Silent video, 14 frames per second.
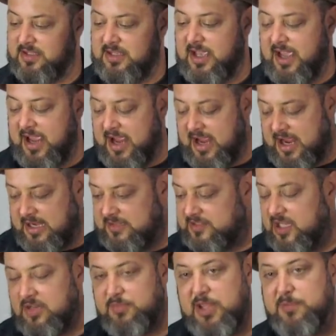And it's
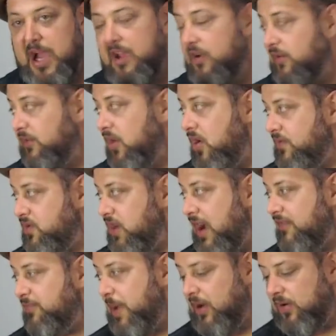going to be my own
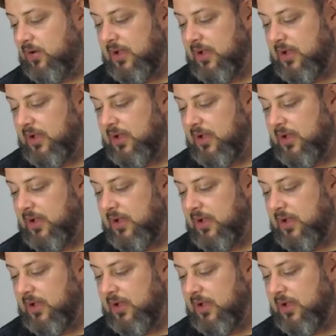overdrive pedal.